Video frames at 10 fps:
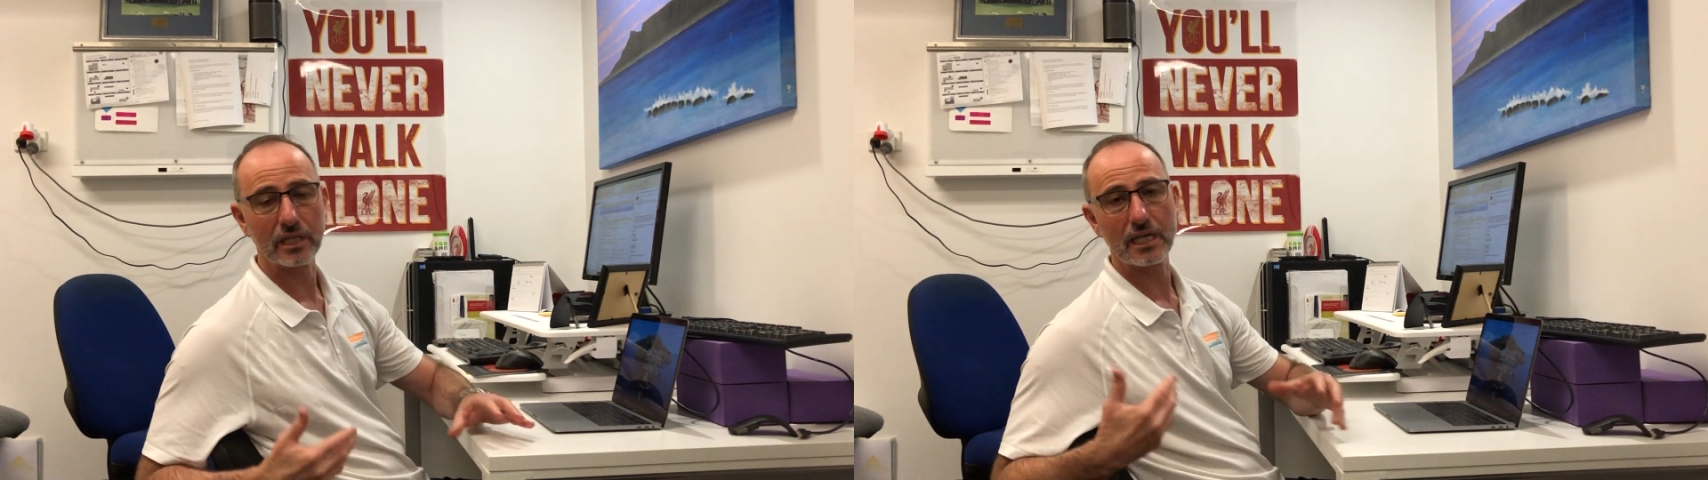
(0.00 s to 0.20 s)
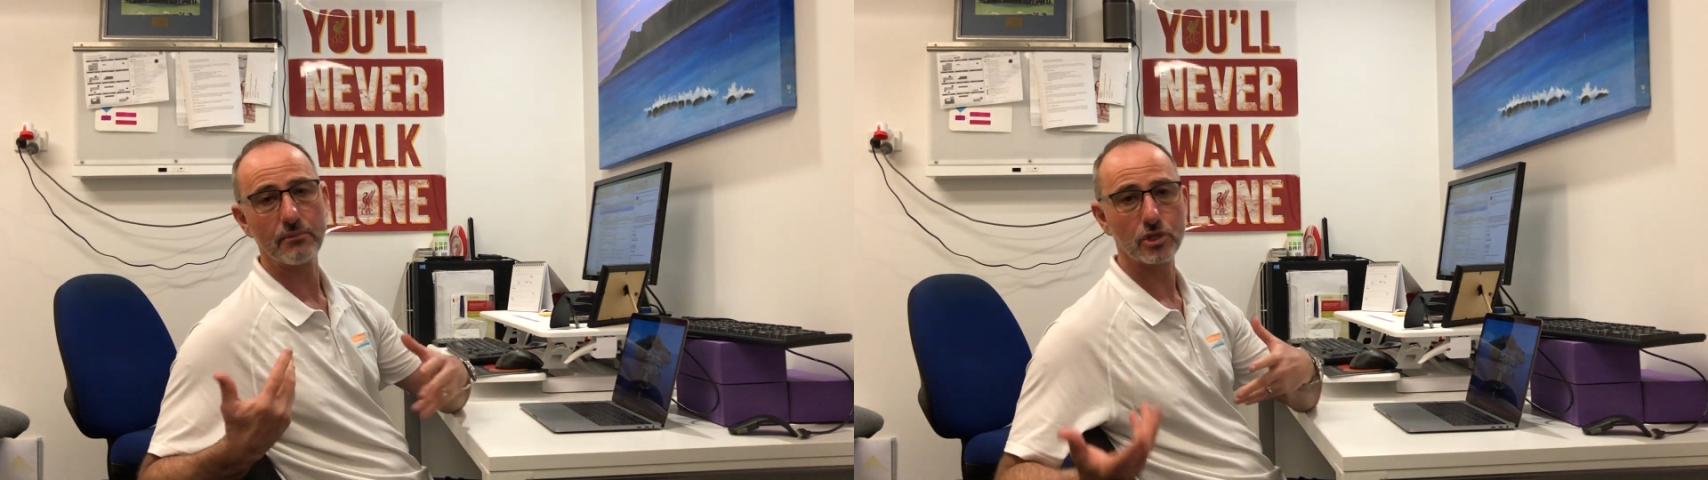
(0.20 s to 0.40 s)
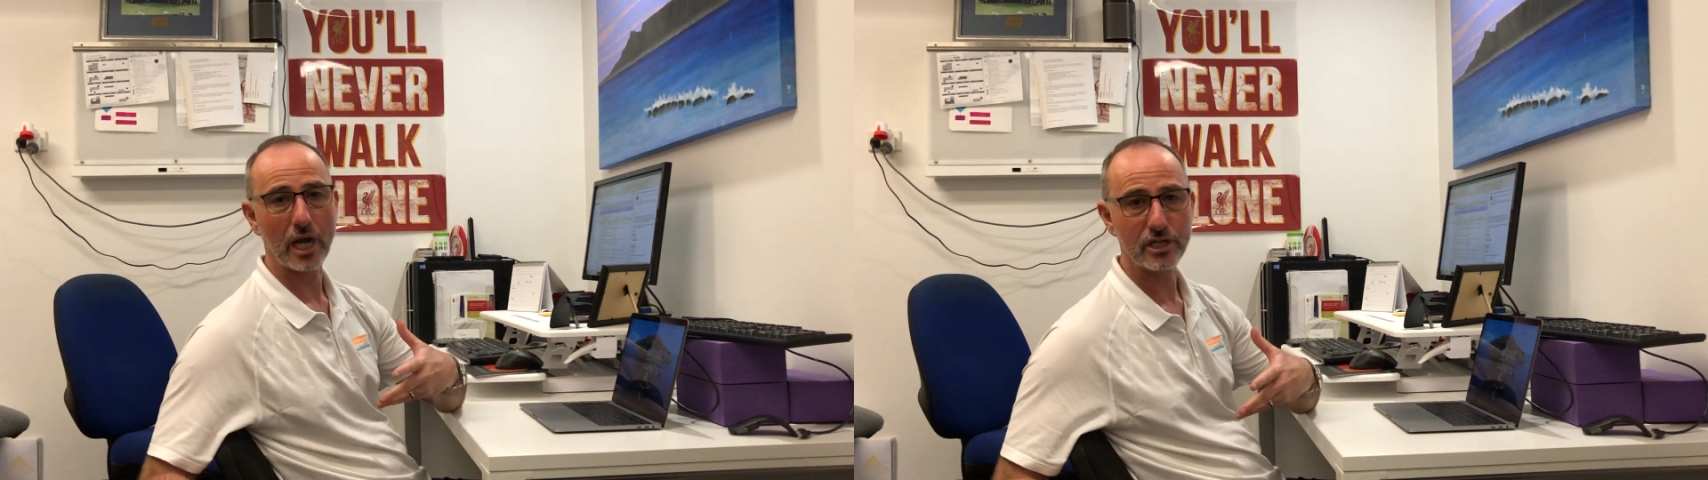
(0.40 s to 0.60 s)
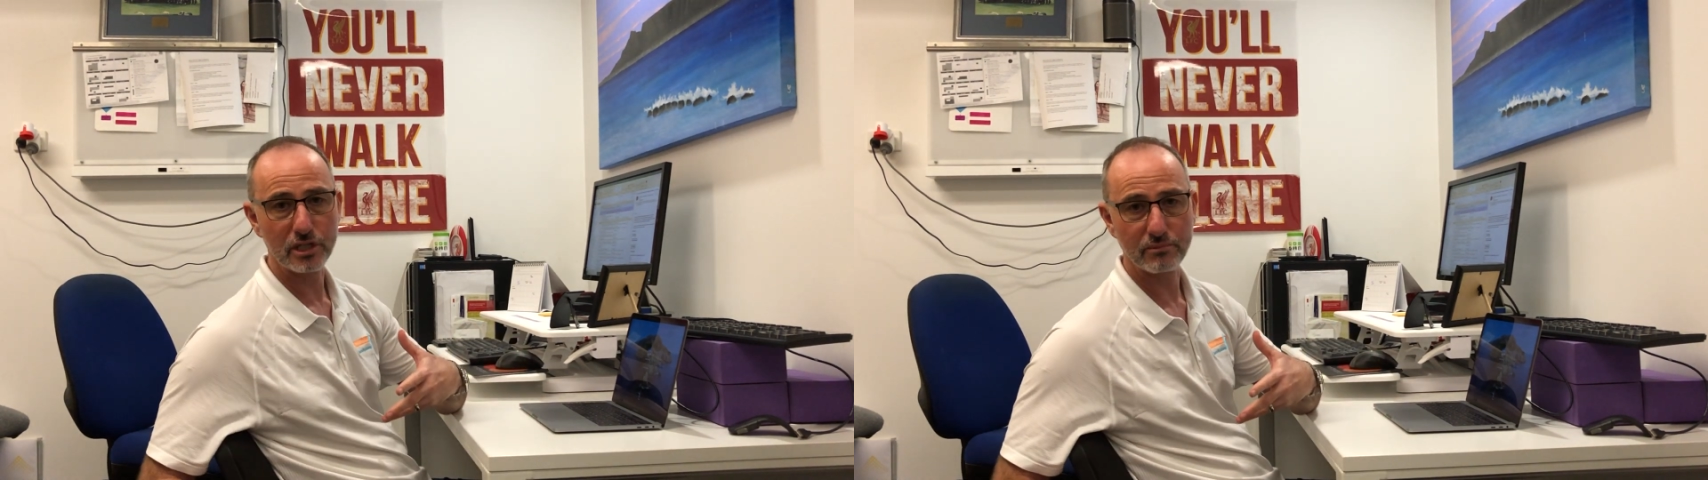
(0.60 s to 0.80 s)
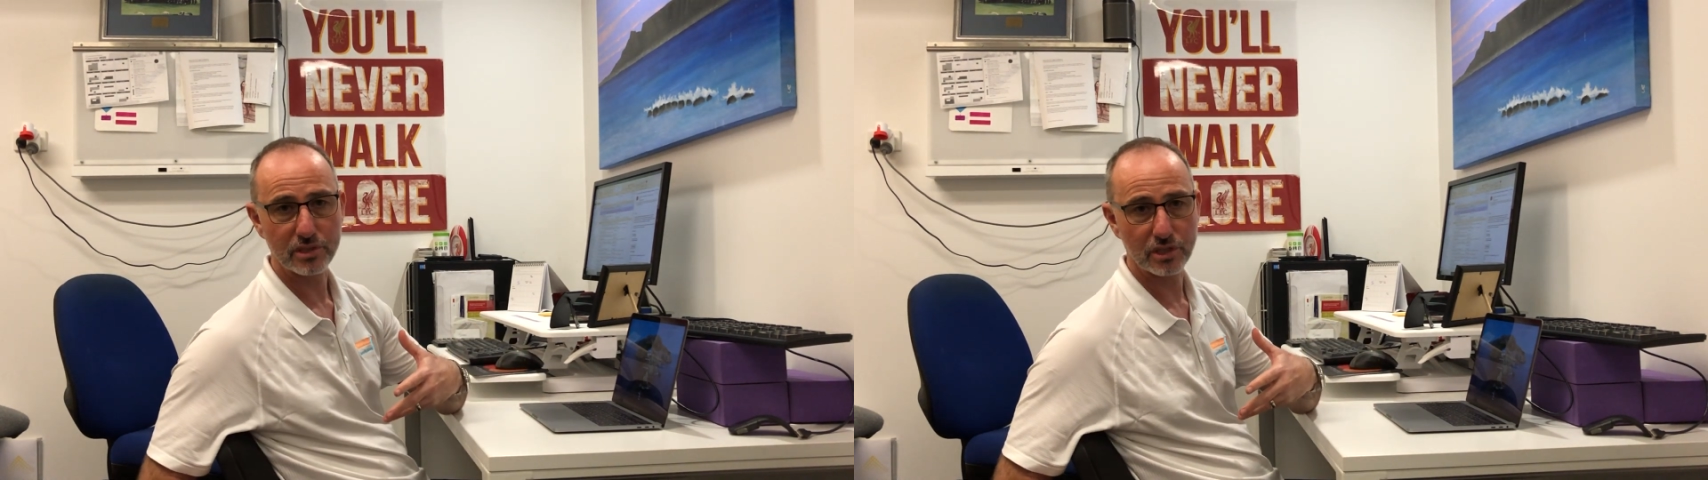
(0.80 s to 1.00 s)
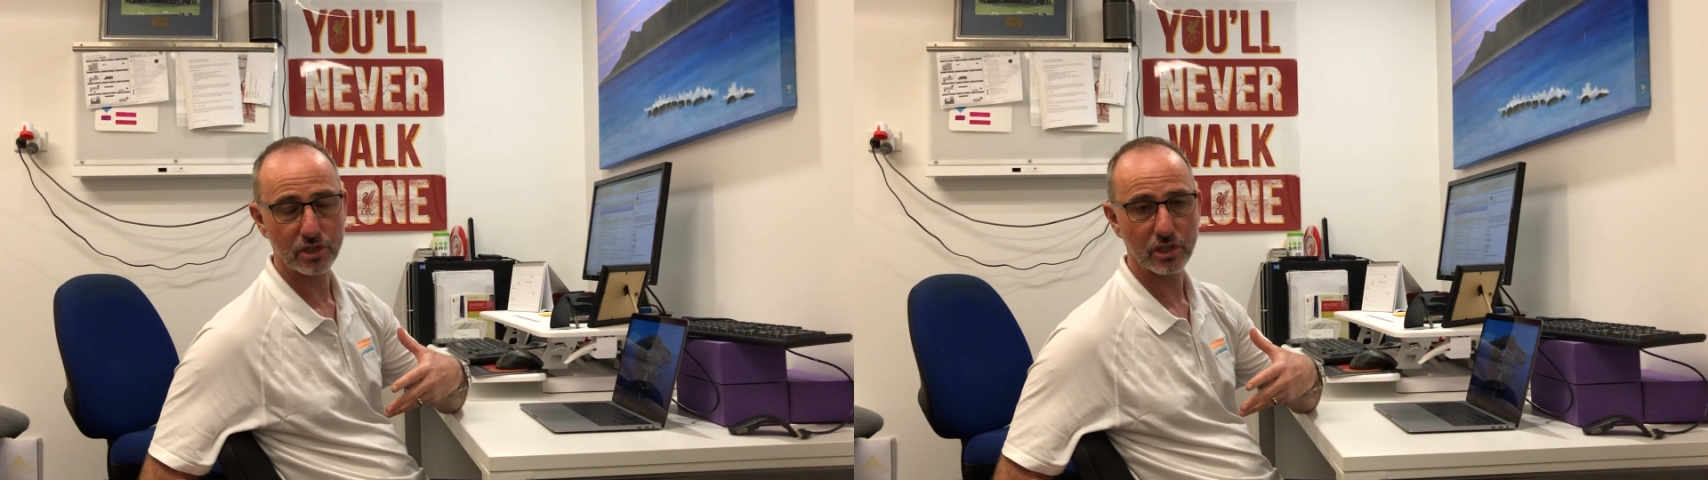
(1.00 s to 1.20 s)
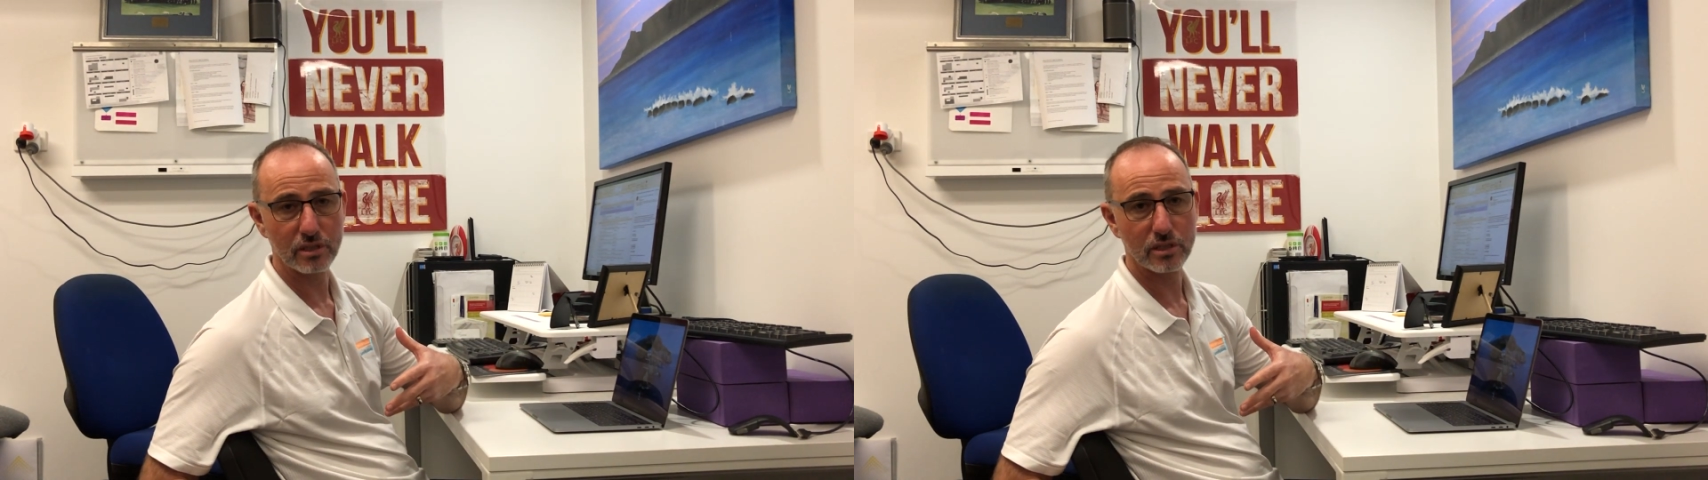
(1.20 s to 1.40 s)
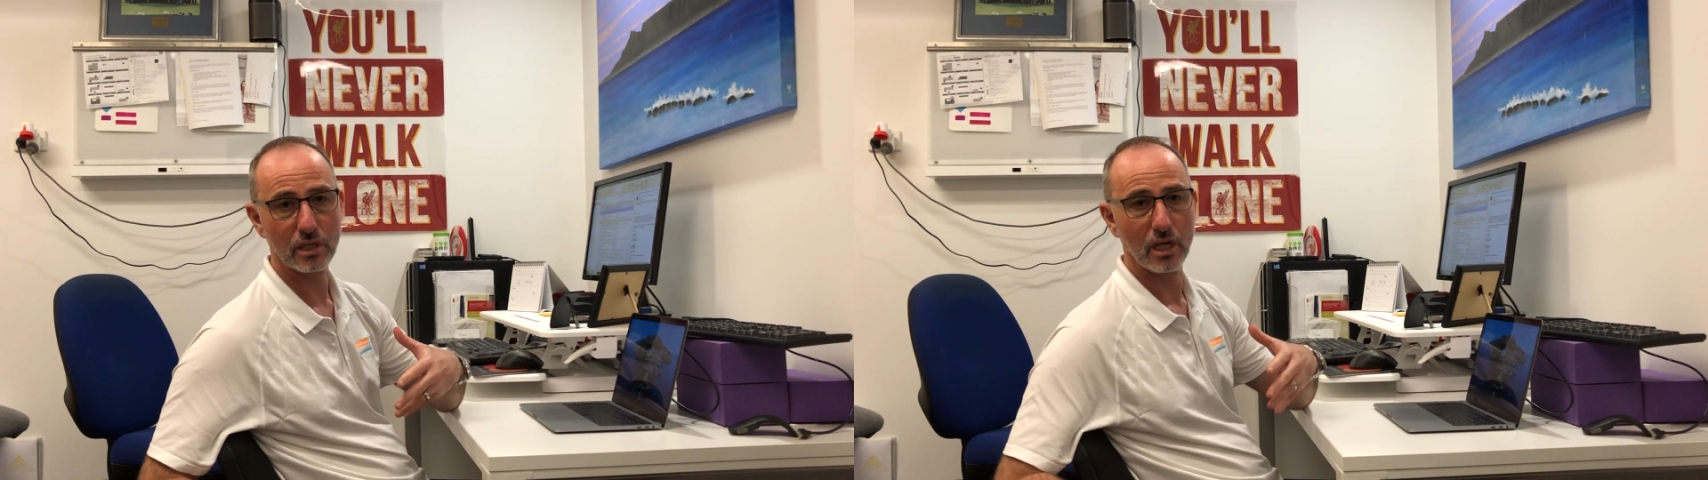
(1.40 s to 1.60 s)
keep changing positions.